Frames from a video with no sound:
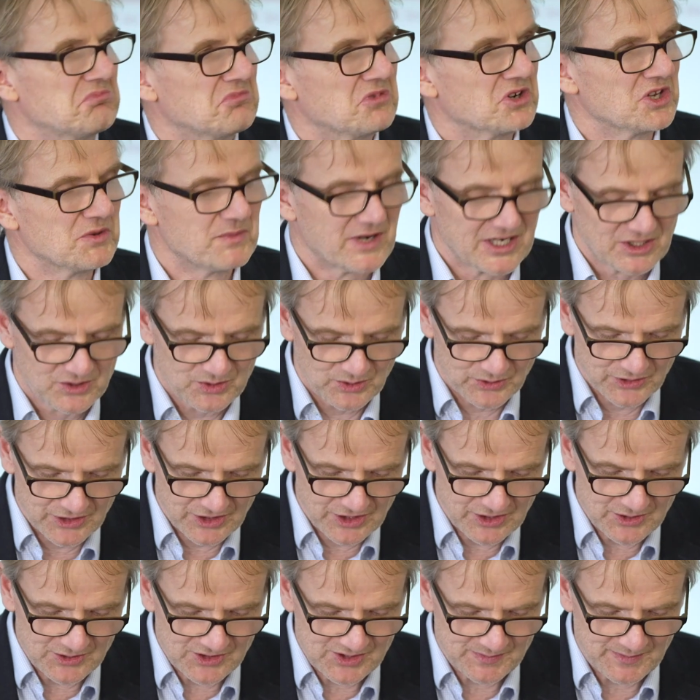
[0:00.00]
what you might call
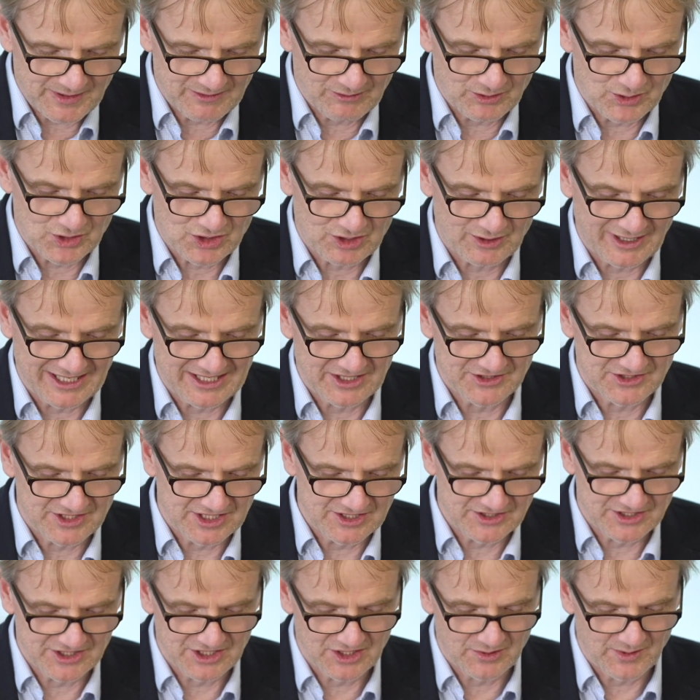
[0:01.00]
new
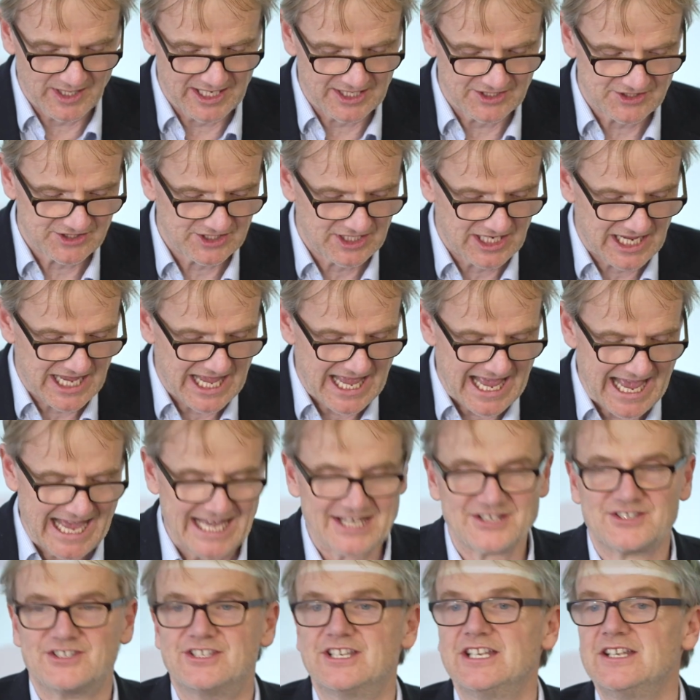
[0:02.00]
spiritualities in the US
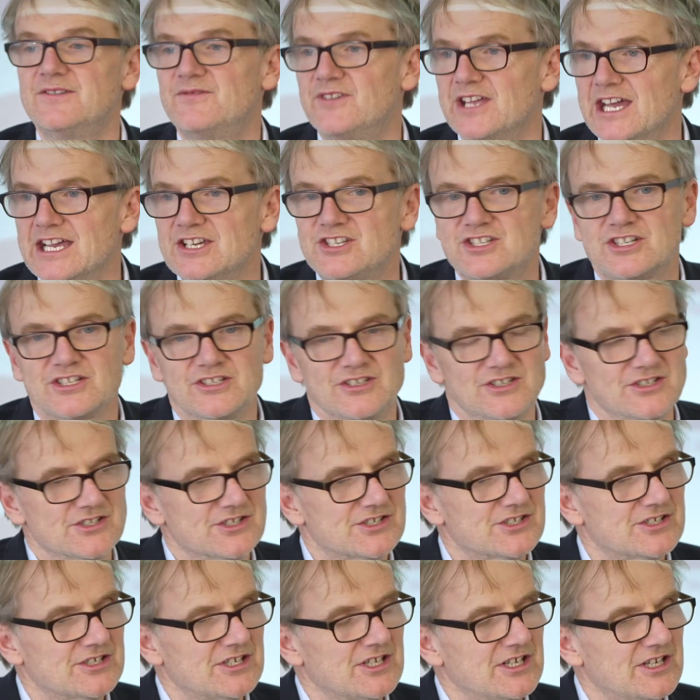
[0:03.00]
as
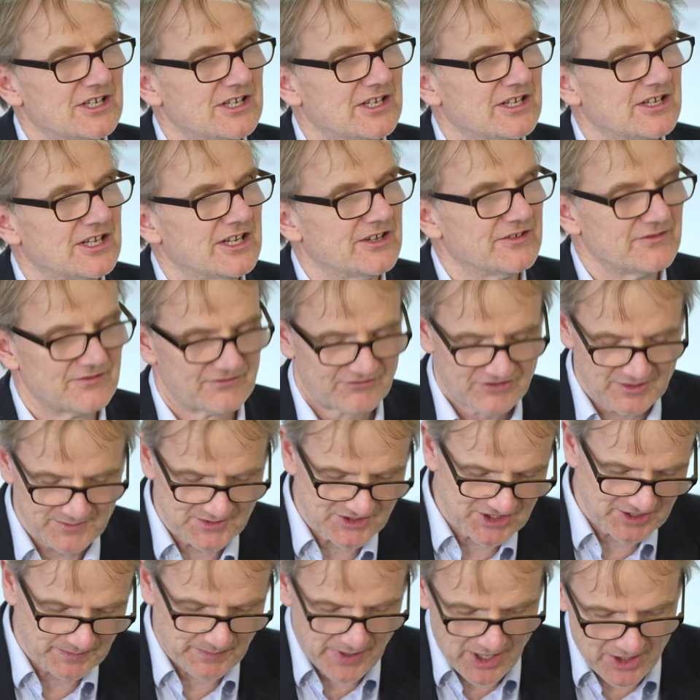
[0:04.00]
deviations from a
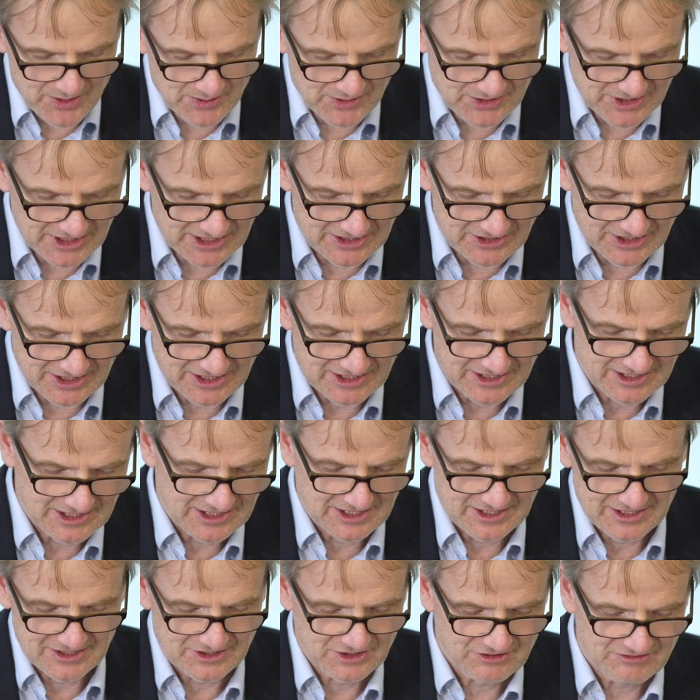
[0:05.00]
supposed
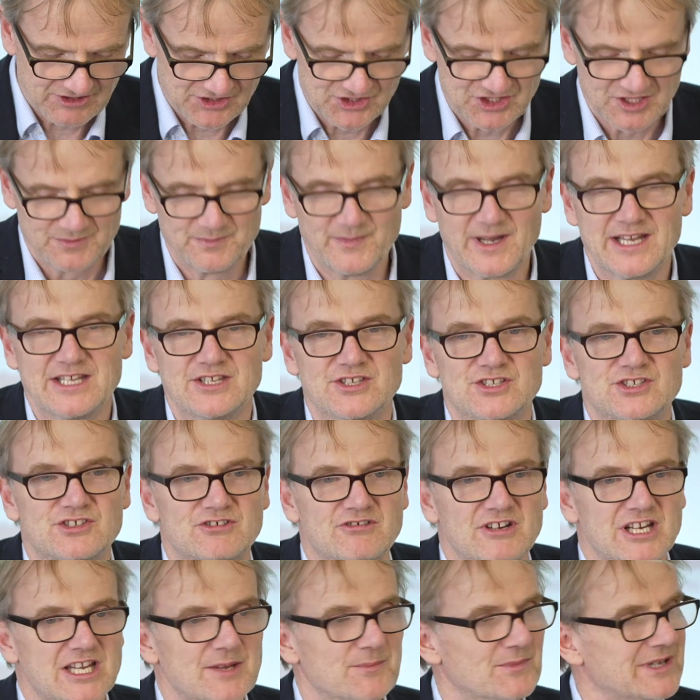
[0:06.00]
Christian
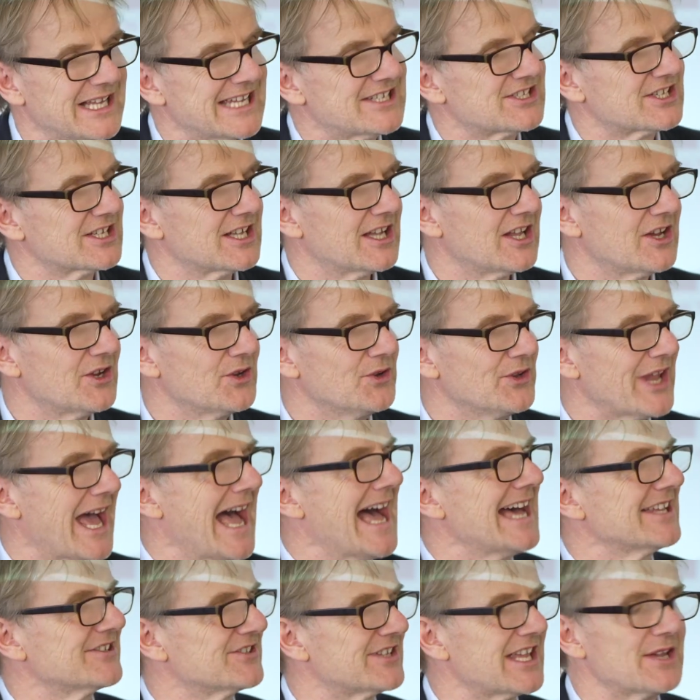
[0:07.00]
mainstream, let alone
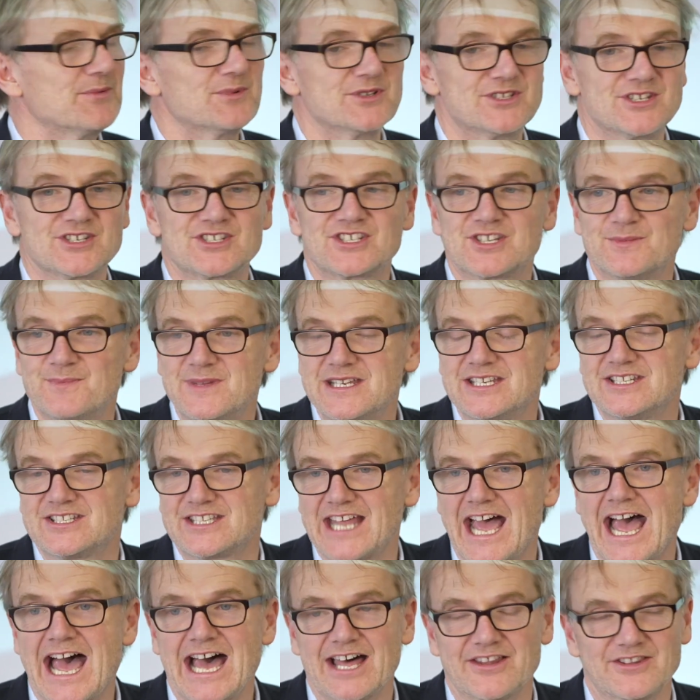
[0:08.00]
as they were dismissed
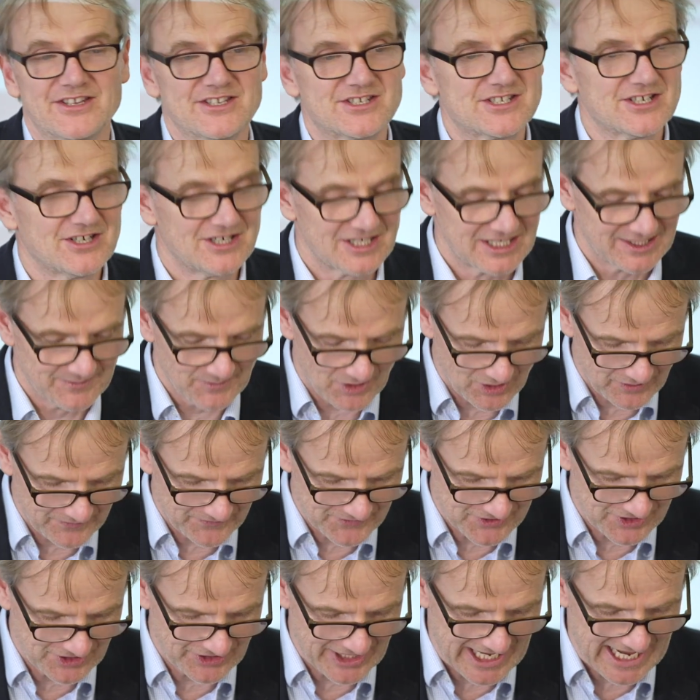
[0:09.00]
at the time,
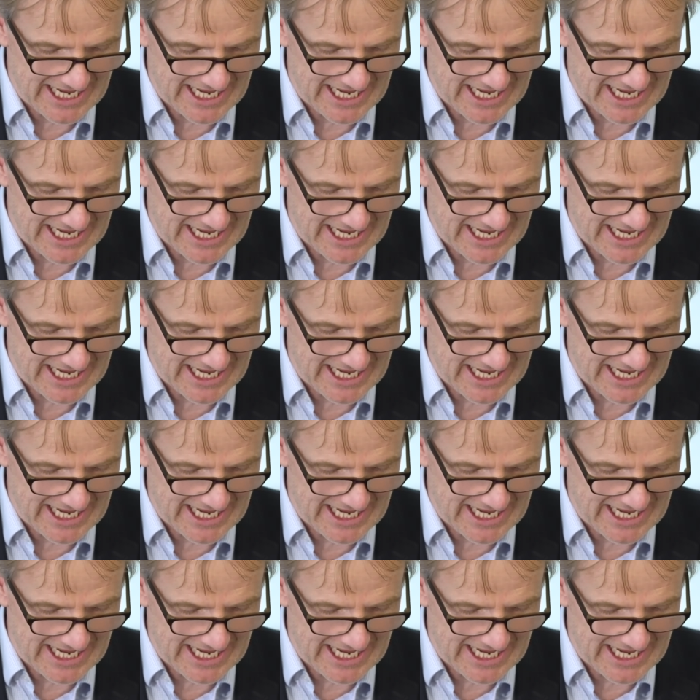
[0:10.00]
often